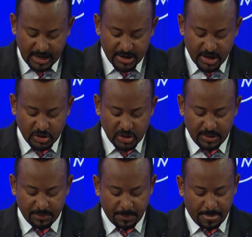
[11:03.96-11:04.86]

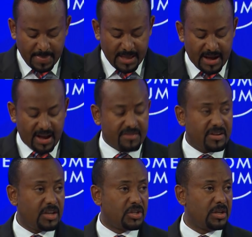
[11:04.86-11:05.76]
energy,
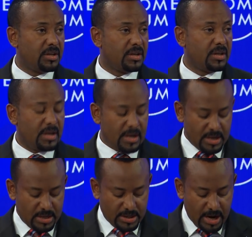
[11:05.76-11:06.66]
aviation,
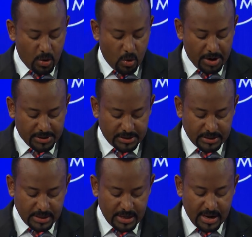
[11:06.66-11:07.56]

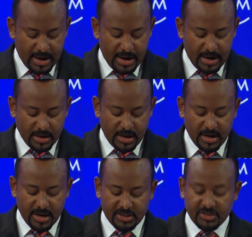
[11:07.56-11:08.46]
railways, and
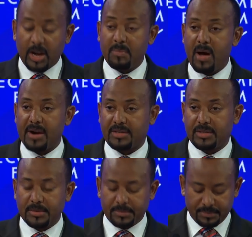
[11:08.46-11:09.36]
industrial parks.